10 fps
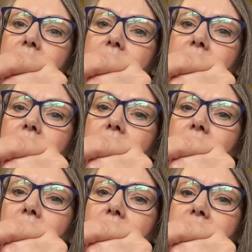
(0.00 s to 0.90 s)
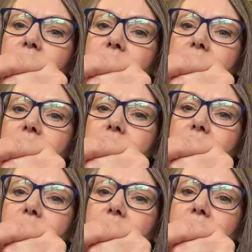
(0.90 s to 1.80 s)
a clasp
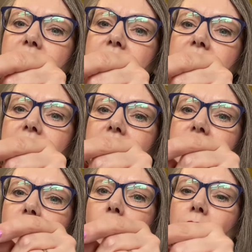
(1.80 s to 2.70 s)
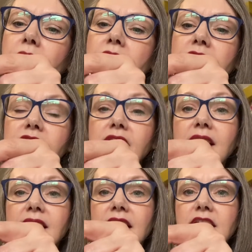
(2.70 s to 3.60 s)
to the top so they
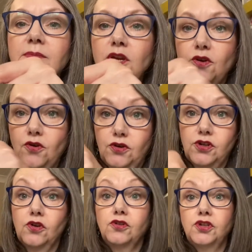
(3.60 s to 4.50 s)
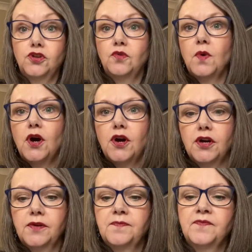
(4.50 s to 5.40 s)
can actually be hooked onto your
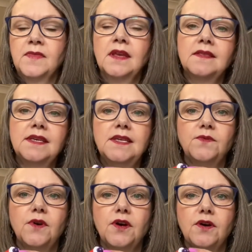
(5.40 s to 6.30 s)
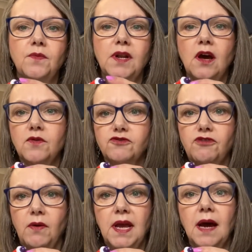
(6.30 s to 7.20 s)
work. These were, when I was
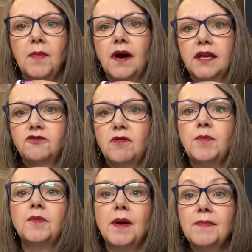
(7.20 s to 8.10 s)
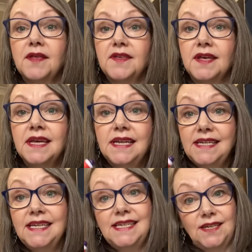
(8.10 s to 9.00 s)
growing up, I can remember my mother
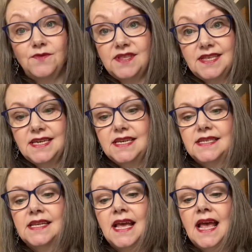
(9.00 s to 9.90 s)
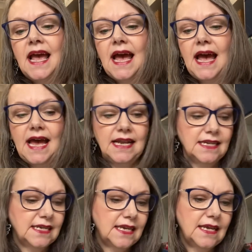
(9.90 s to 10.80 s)
knitting with these,
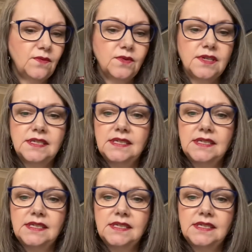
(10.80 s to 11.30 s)
and it would,